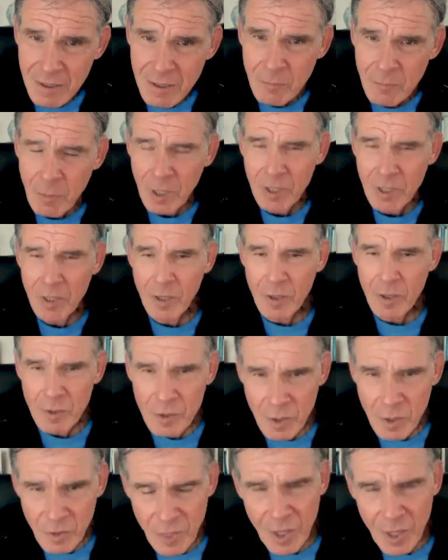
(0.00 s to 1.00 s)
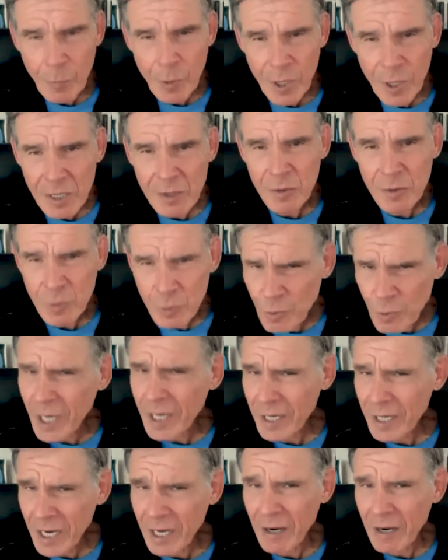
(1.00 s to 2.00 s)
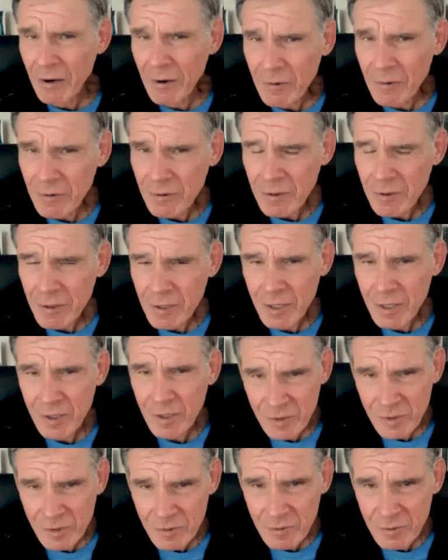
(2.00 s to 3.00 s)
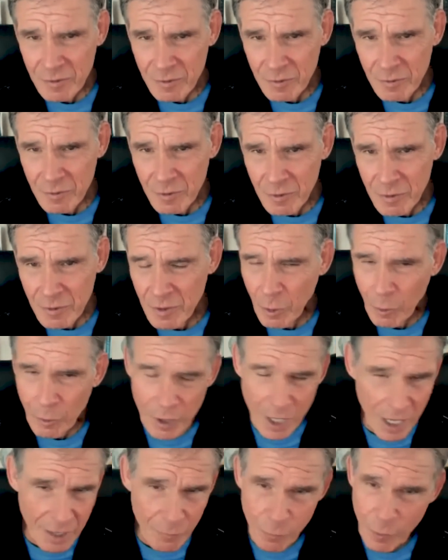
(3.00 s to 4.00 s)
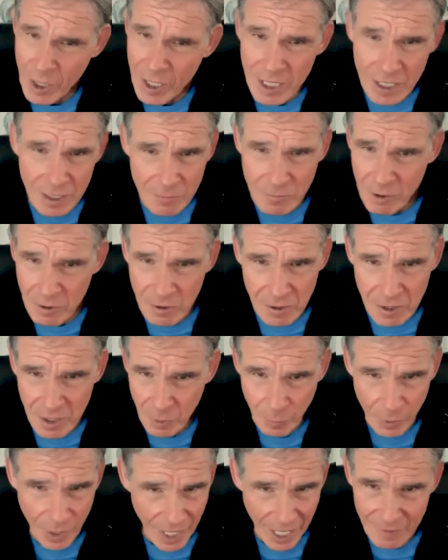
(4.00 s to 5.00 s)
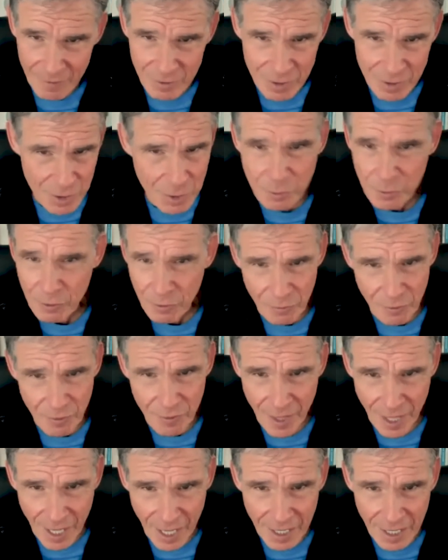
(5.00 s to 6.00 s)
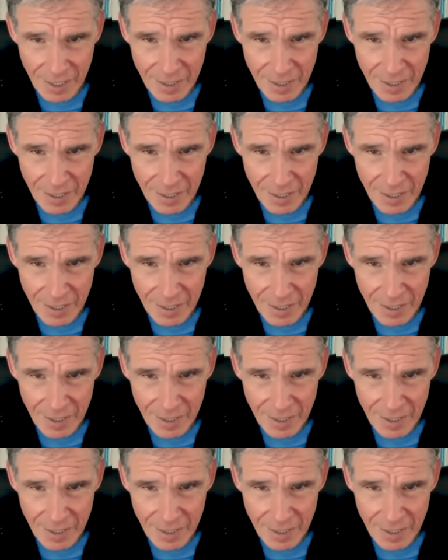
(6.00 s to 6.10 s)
But the thing we can do right now is don't have waning immunity. We have a tool for that.